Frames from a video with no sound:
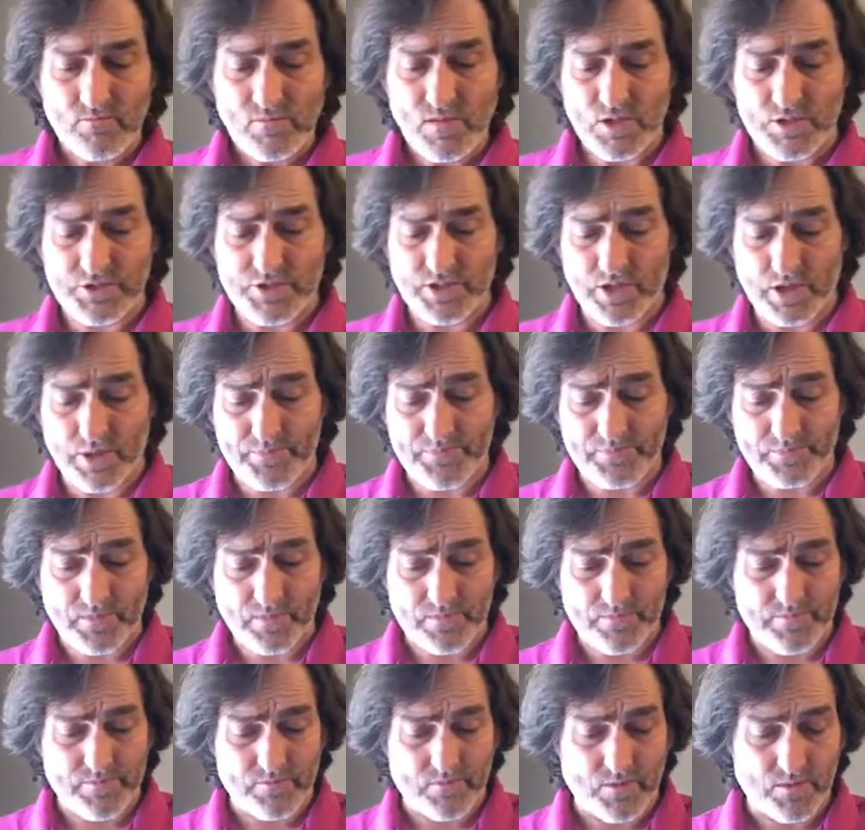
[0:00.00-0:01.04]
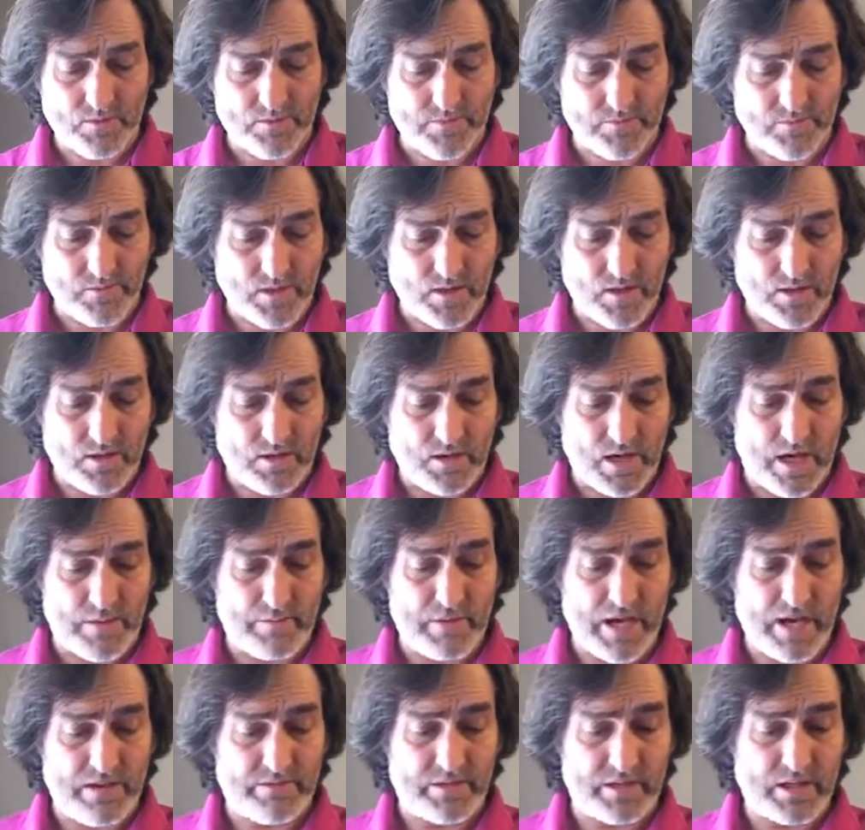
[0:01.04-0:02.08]
So, I'm
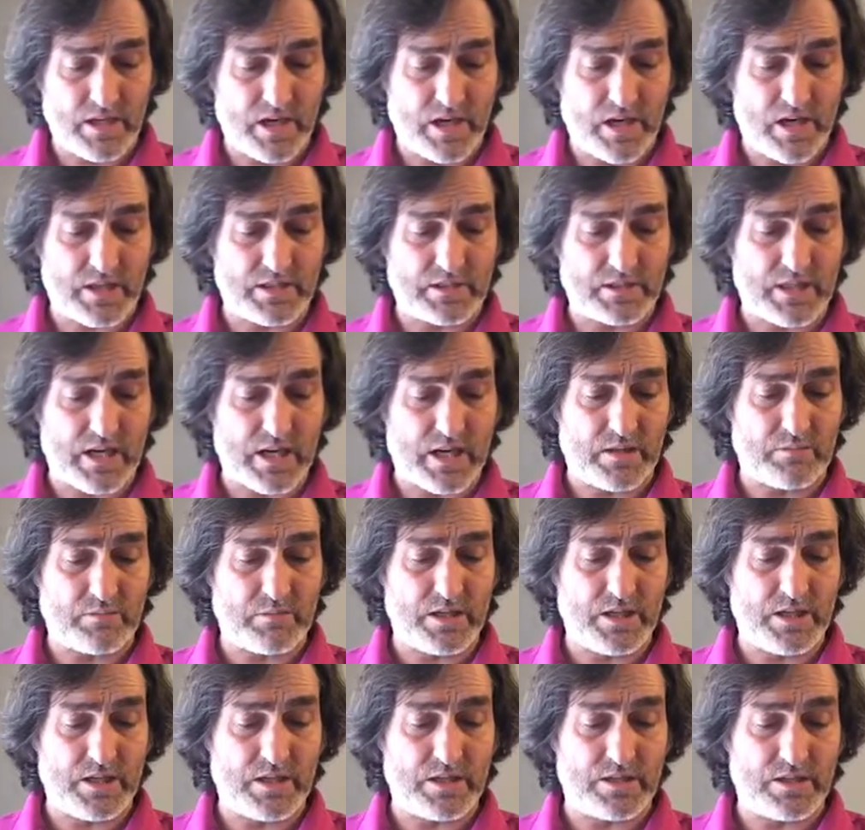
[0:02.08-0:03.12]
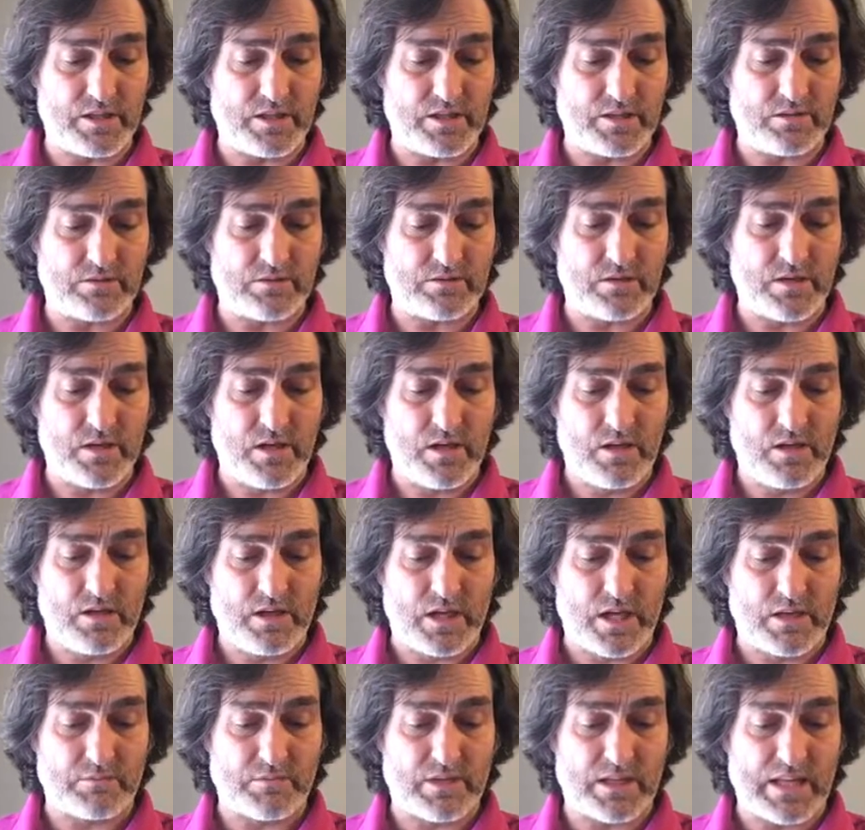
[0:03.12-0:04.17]
having a hard time hearing you
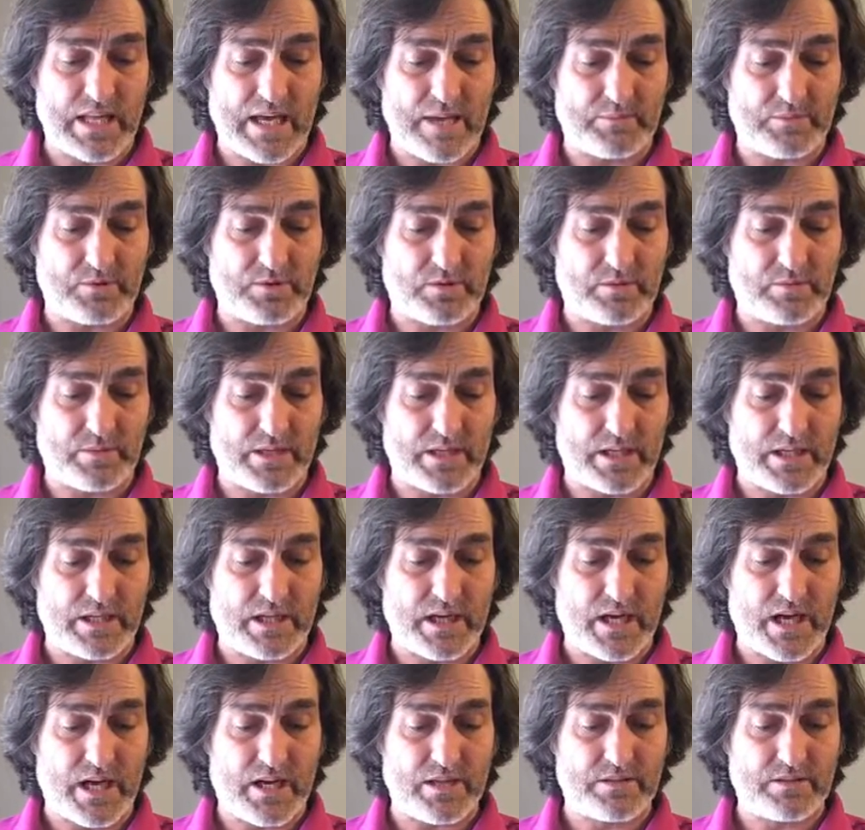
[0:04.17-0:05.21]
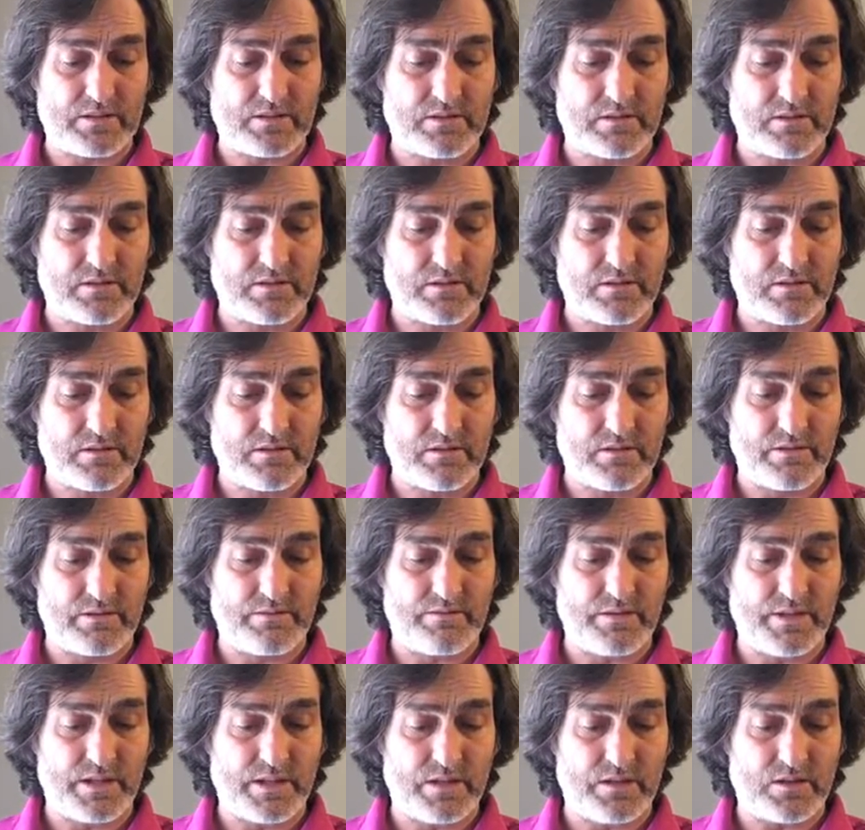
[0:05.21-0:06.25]
and my laptop, and I can't the
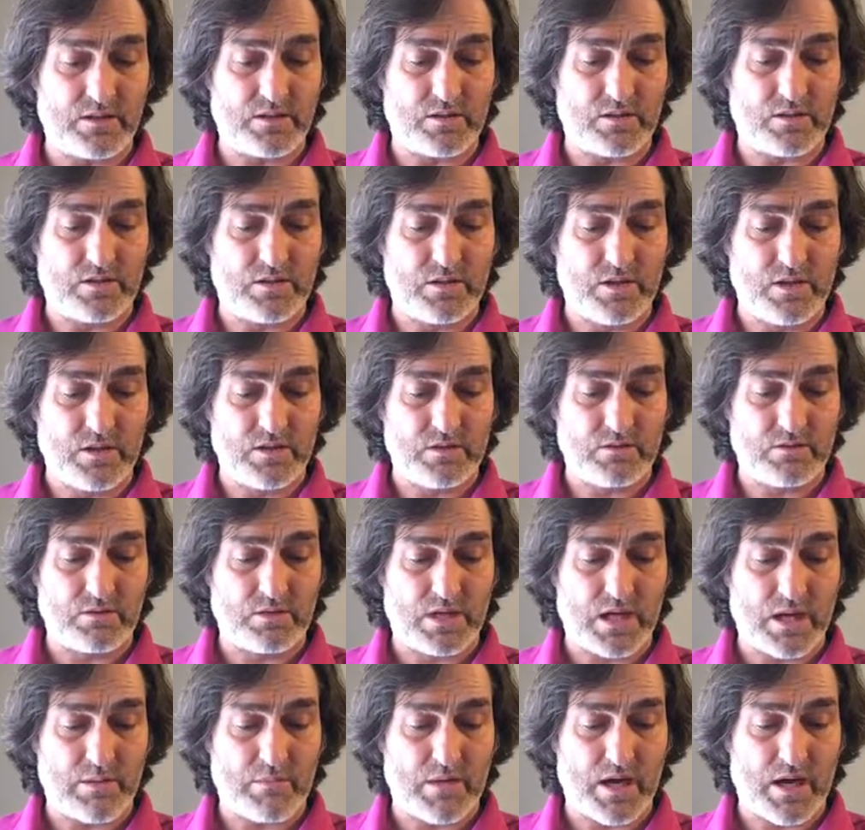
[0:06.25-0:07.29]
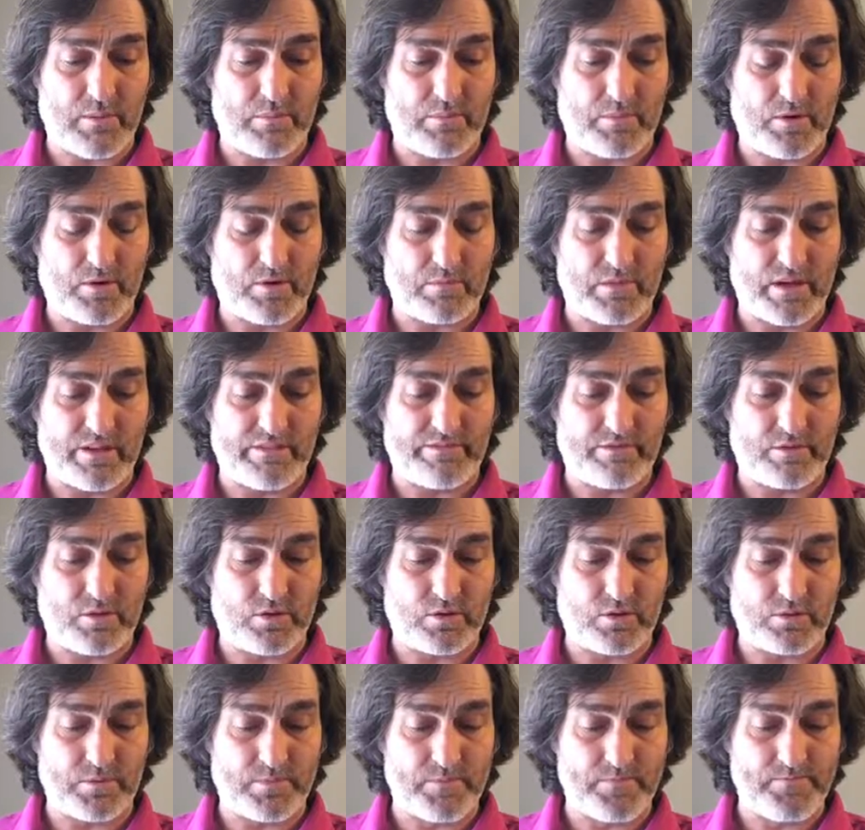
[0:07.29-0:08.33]
video to come up on my
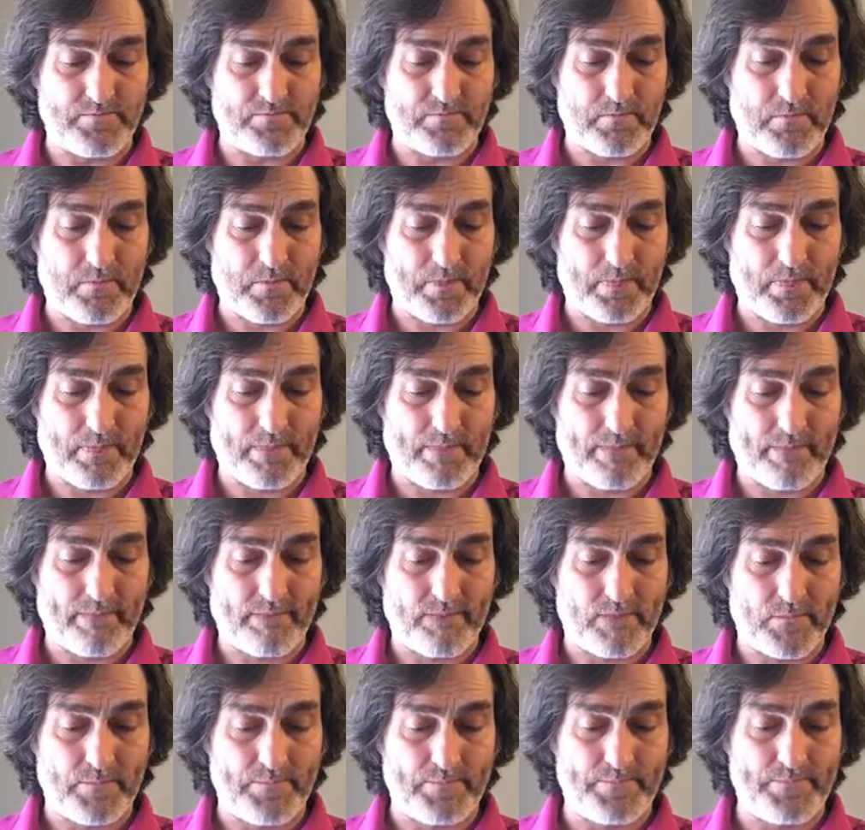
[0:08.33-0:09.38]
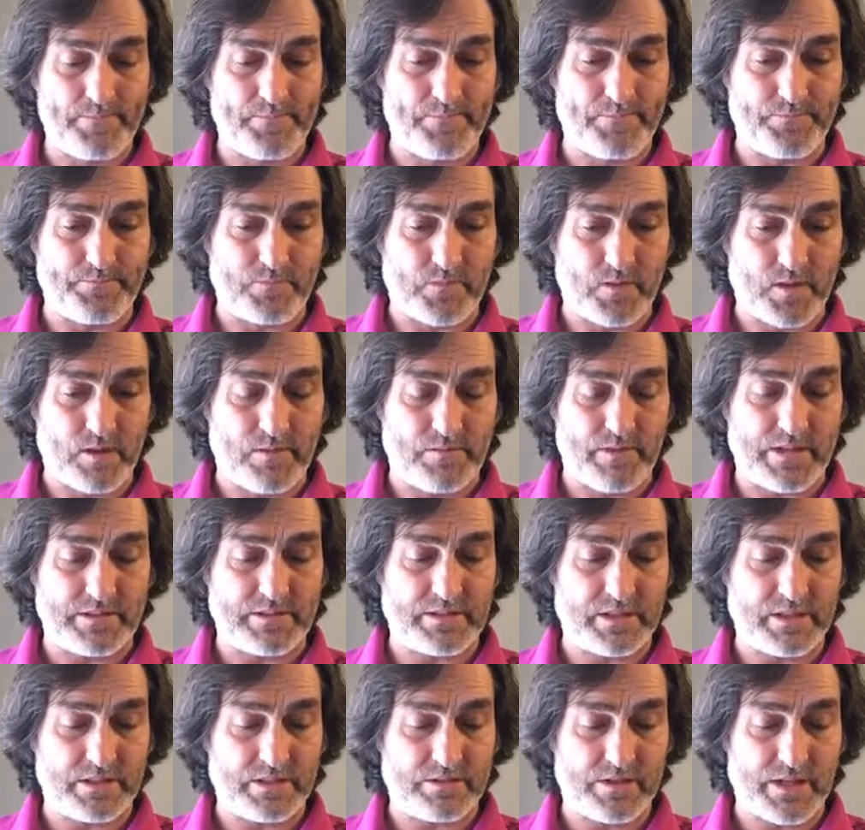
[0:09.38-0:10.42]
phone. That's
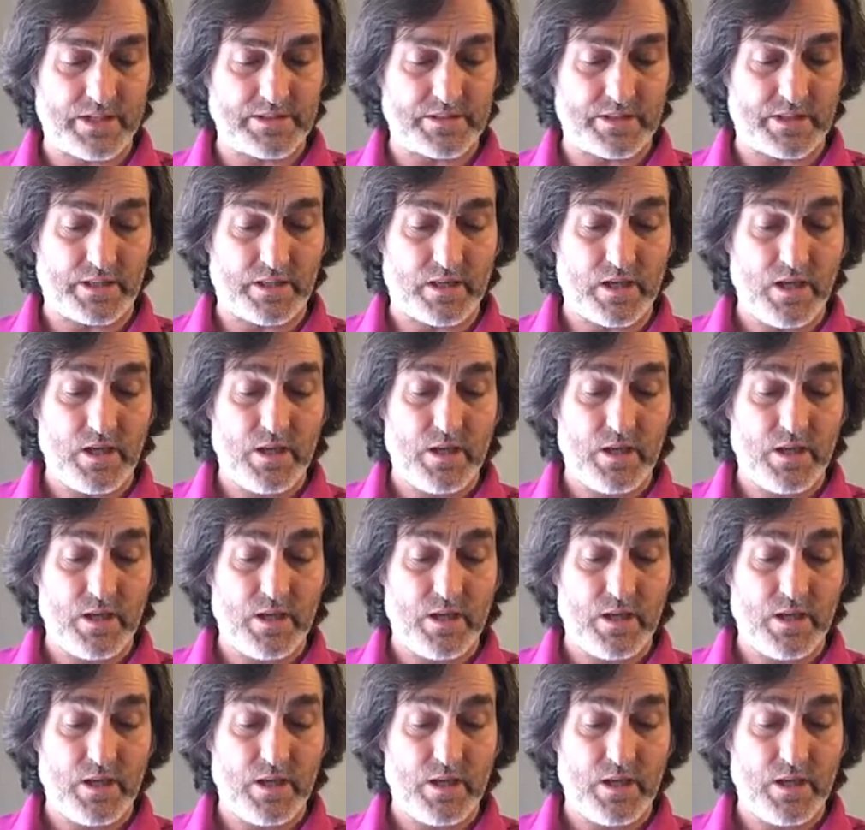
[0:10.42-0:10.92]
interesting.